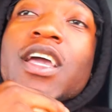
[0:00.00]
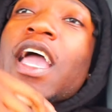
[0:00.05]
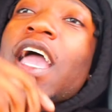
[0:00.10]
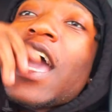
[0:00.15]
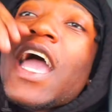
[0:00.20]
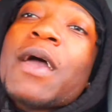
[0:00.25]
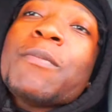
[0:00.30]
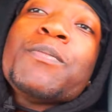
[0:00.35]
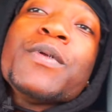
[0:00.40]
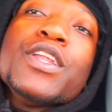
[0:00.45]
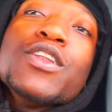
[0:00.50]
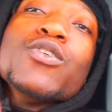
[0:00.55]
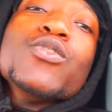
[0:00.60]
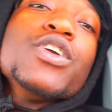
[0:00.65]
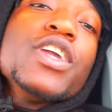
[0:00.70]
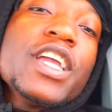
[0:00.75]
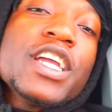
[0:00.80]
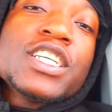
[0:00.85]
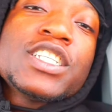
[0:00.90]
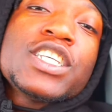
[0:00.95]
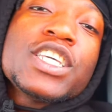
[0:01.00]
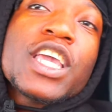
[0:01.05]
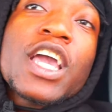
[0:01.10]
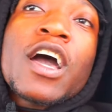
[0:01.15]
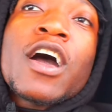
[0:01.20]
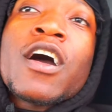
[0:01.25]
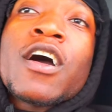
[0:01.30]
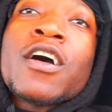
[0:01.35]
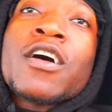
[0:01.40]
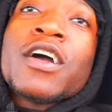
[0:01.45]
Happy New Year's to
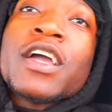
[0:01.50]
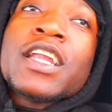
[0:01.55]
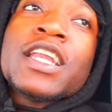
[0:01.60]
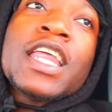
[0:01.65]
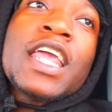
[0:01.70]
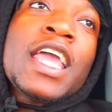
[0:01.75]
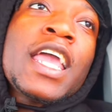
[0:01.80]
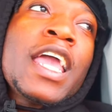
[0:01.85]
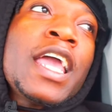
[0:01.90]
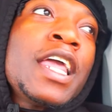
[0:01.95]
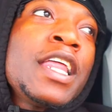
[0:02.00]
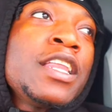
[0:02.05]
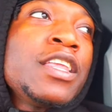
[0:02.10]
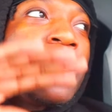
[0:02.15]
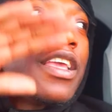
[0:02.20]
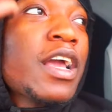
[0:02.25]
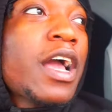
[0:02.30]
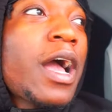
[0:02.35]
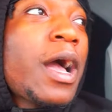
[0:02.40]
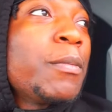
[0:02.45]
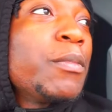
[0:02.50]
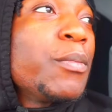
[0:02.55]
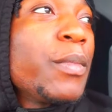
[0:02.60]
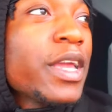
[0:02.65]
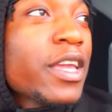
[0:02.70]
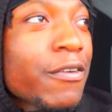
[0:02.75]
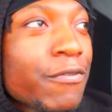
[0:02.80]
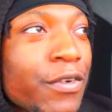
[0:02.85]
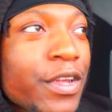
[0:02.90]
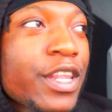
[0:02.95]
y'all. And then I'm gonna
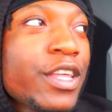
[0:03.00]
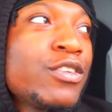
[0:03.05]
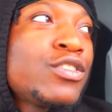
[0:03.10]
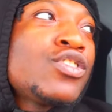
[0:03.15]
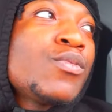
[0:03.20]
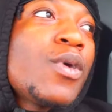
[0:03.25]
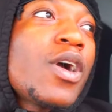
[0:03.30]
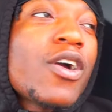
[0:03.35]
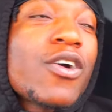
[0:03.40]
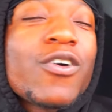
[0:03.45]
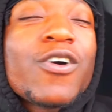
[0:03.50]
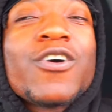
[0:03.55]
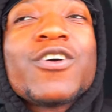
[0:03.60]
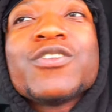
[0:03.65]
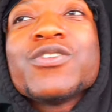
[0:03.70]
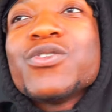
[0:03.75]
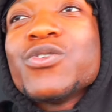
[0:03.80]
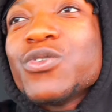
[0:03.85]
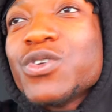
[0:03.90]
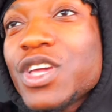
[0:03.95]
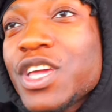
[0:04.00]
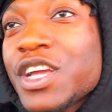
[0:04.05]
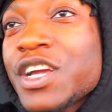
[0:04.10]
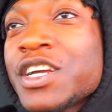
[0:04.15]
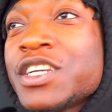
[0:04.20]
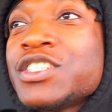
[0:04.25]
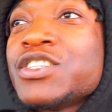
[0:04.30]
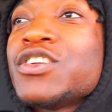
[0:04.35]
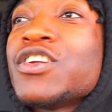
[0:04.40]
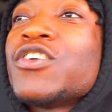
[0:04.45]
make a video tomorrow on New
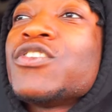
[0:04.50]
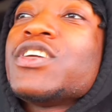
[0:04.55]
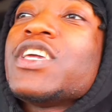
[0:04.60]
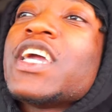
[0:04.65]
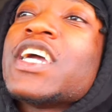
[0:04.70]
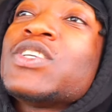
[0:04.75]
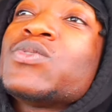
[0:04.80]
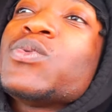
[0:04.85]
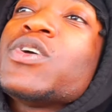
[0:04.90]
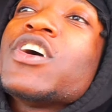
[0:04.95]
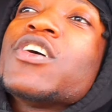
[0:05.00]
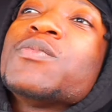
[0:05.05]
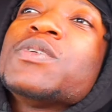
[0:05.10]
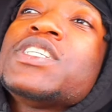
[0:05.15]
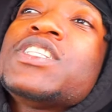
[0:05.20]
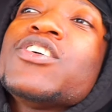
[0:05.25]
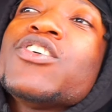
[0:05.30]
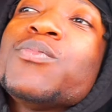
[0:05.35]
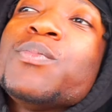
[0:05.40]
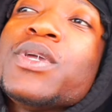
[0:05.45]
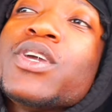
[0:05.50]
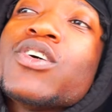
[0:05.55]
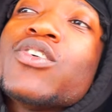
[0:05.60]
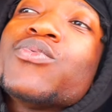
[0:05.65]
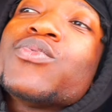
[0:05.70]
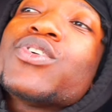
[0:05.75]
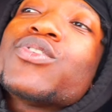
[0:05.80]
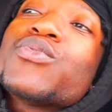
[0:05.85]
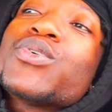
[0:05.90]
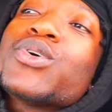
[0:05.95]
Year's. You know, yes, we're gonna still be
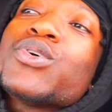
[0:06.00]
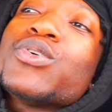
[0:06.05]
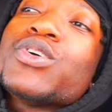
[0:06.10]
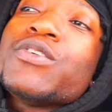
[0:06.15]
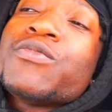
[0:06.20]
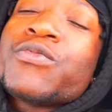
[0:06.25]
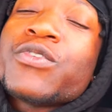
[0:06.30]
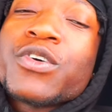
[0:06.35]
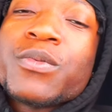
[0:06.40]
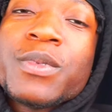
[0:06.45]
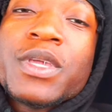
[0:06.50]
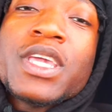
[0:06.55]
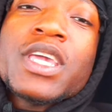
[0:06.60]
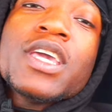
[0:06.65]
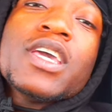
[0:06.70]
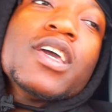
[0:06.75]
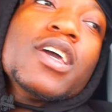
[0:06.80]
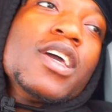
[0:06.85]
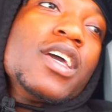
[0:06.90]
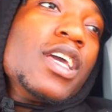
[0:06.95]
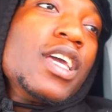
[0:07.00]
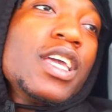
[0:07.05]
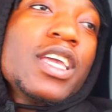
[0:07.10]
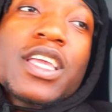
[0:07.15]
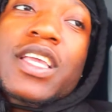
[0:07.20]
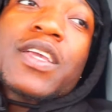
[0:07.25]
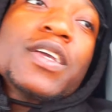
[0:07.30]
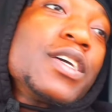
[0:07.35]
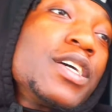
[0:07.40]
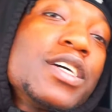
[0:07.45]
over the road, you feel me?
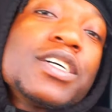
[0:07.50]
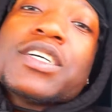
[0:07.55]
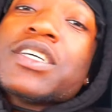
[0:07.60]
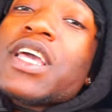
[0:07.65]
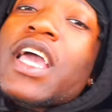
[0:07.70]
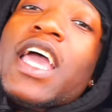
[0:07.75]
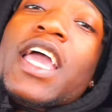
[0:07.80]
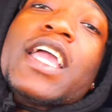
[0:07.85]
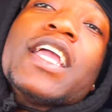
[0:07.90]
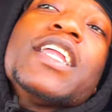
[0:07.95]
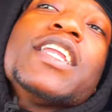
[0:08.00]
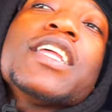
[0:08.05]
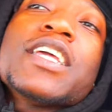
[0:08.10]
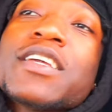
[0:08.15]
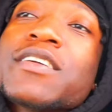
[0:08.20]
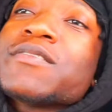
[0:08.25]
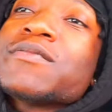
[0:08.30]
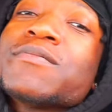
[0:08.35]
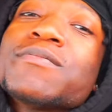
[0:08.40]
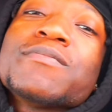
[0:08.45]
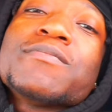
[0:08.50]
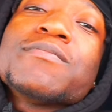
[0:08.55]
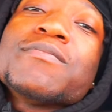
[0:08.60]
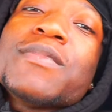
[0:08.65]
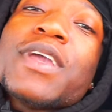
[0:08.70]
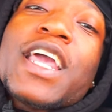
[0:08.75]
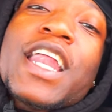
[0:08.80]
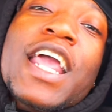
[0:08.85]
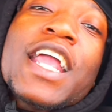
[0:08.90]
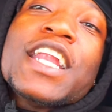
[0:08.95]
Hey,
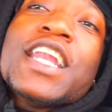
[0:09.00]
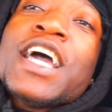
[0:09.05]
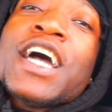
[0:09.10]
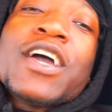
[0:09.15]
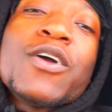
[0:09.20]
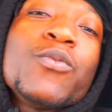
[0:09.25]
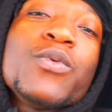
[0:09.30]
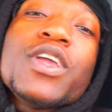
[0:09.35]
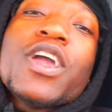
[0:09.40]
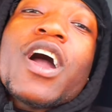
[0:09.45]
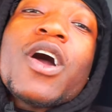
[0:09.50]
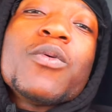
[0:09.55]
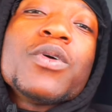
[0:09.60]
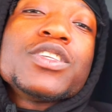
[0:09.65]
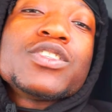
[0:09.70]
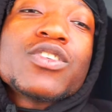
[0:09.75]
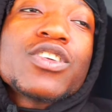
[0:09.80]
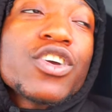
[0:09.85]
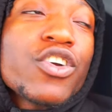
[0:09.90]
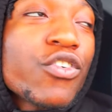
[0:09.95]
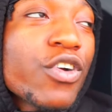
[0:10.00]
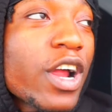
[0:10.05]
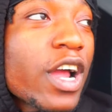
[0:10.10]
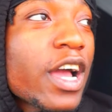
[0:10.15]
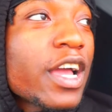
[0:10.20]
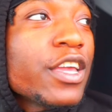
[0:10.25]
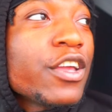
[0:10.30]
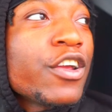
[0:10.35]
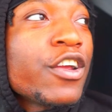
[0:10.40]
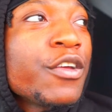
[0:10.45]
it ain't nothing. We always on the
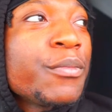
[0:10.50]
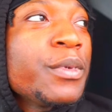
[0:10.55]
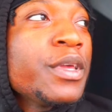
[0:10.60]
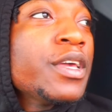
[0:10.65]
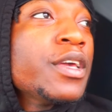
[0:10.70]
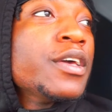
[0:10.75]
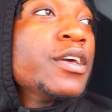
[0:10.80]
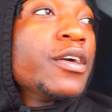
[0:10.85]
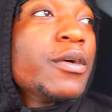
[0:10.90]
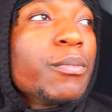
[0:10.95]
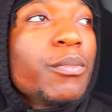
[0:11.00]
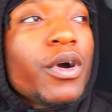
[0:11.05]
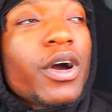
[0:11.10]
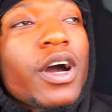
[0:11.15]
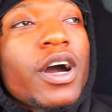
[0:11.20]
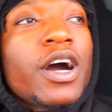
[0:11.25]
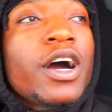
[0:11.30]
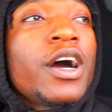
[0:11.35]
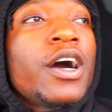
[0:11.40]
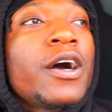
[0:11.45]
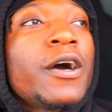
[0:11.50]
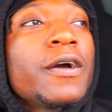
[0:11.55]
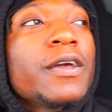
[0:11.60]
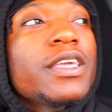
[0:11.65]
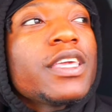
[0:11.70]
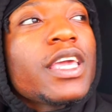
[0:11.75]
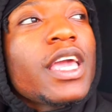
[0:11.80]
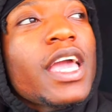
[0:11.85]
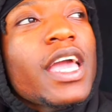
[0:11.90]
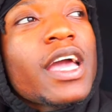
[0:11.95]
grind, you hear me? But
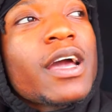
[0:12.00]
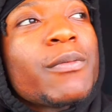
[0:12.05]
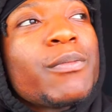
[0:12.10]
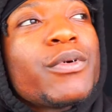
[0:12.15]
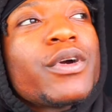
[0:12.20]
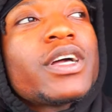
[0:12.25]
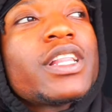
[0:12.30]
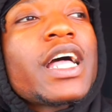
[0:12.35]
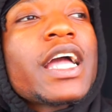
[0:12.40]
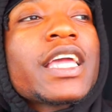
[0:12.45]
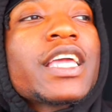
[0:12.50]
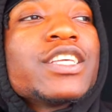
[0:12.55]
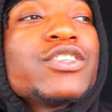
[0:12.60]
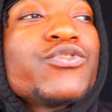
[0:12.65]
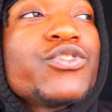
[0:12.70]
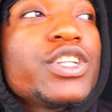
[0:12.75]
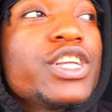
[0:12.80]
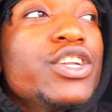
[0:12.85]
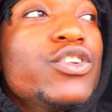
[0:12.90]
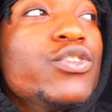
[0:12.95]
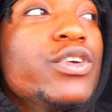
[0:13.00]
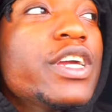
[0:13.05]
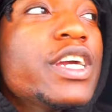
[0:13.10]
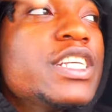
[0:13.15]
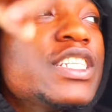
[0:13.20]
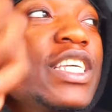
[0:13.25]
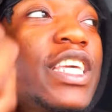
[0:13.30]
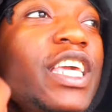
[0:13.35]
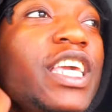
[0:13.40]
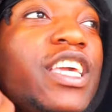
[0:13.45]
yeah, bro, like, it's really New
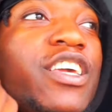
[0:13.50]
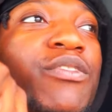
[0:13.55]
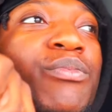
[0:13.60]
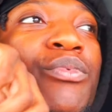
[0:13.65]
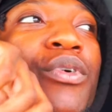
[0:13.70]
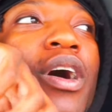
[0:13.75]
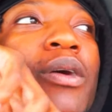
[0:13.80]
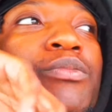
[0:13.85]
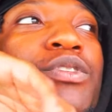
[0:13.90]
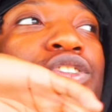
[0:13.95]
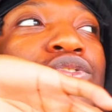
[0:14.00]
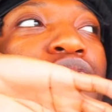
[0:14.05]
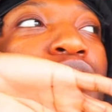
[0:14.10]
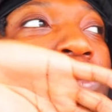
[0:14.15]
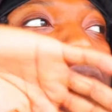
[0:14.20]
Year's Eve, bro. I'm just,